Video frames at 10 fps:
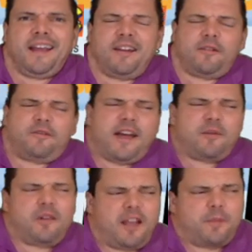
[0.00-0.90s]
Now,
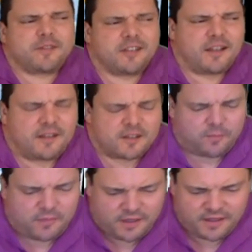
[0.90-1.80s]
viral hepatitis
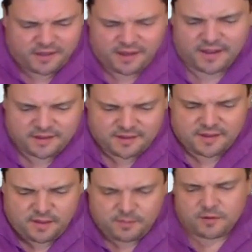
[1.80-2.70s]
might not
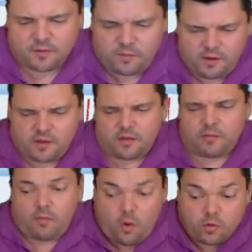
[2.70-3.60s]
seem to be the
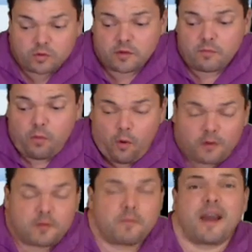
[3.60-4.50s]
most
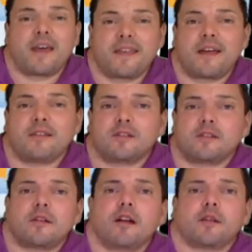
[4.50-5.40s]
important pathology to
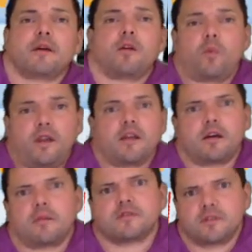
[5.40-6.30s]
talk about when it
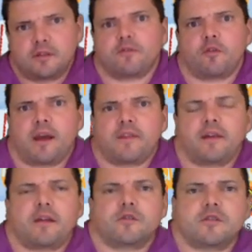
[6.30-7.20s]
comes to liver
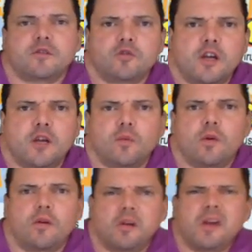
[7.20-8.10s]
pathologies in
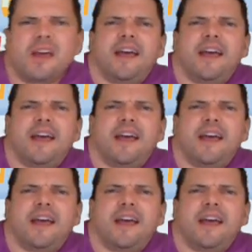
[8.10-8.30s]
general.